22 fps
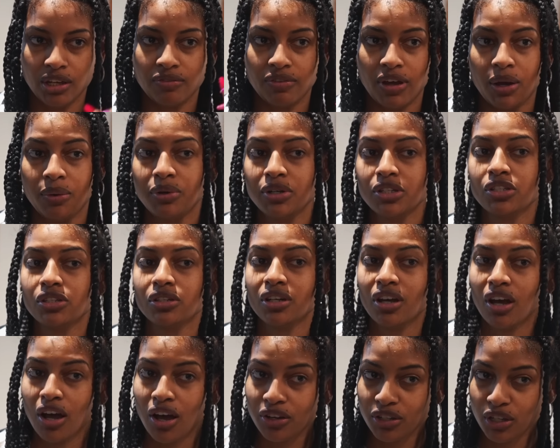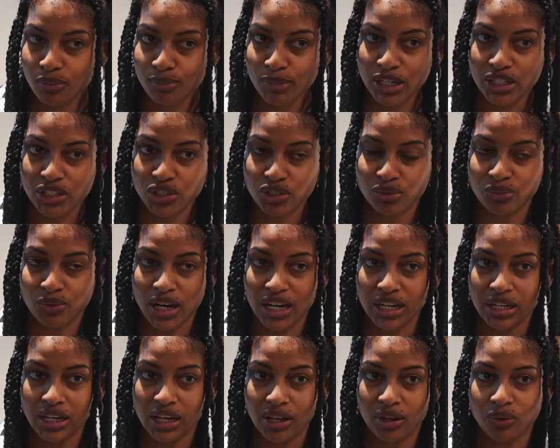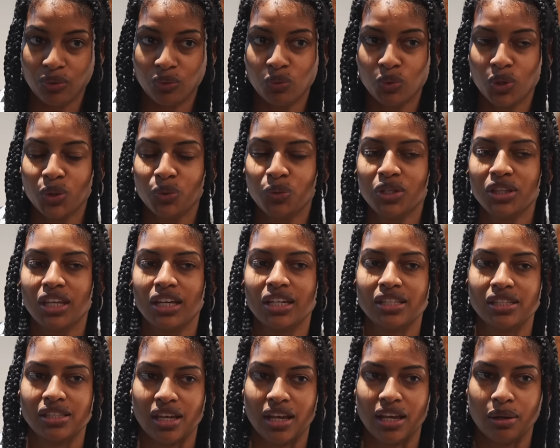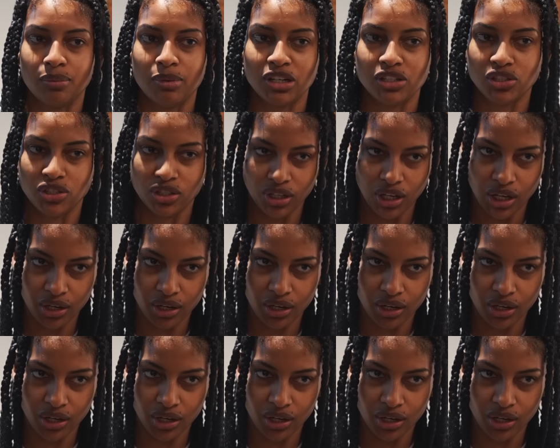If I were to call your manager right now, what would they say about your